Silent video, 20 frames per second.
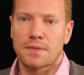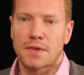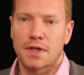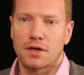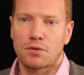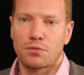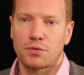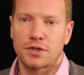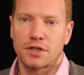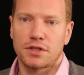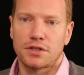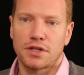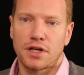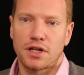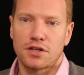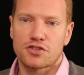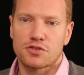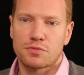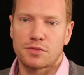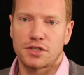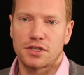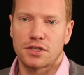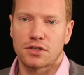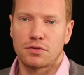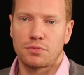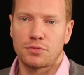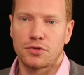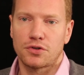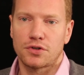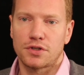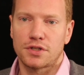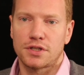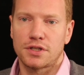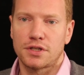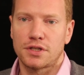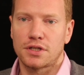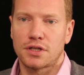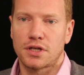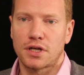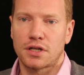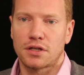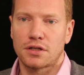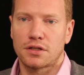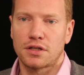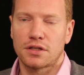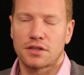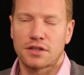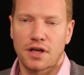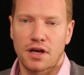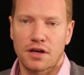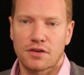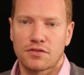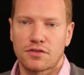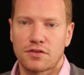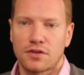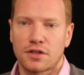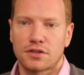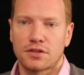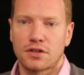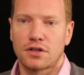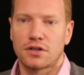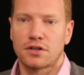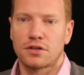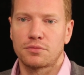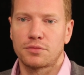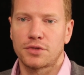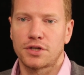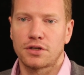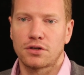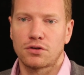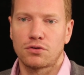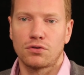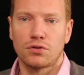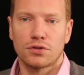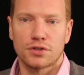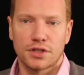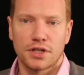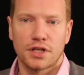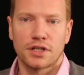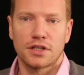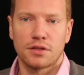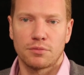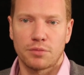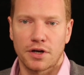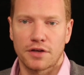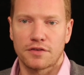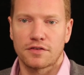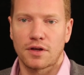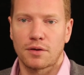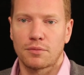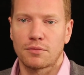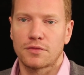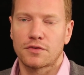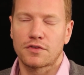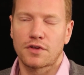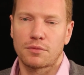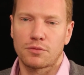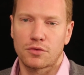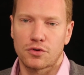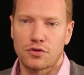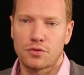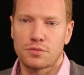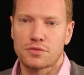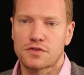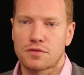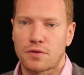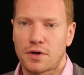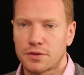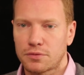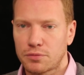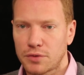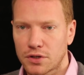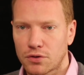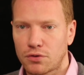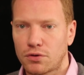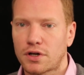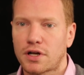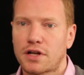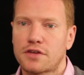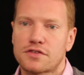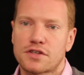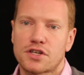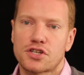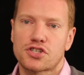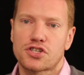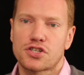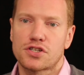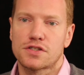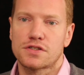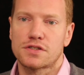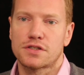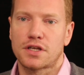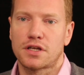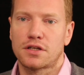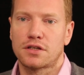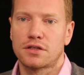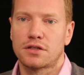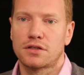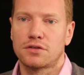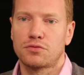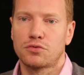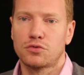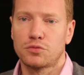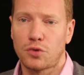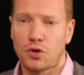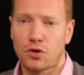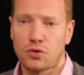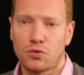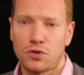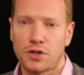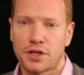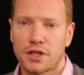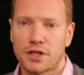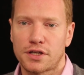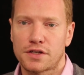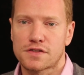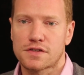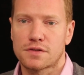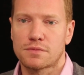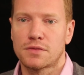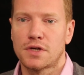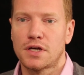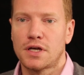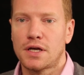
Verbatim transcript: uh, within the LGBT community and the attacks that are being coordinated by some, some groups, right wing organizations, then uh, football hooliganism,